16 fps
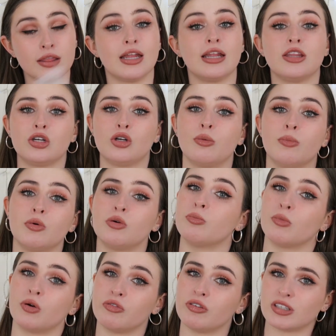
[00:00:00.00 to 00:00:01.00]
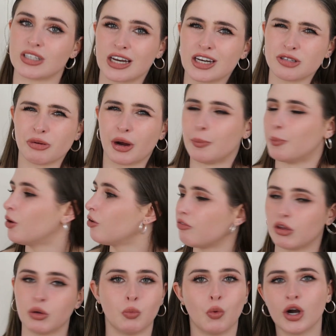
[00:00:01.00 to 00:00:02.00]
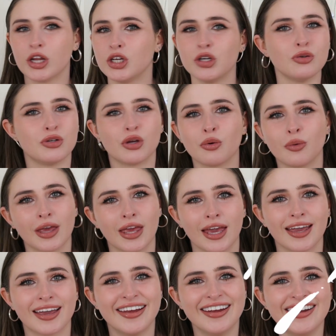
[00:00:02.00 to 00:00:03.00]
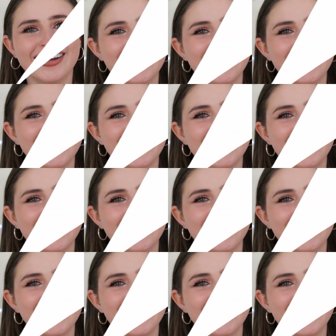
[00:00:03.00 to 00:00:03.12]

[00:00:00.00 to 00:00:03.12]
than the normal Morphe setting spray. Morphe, what are you doing?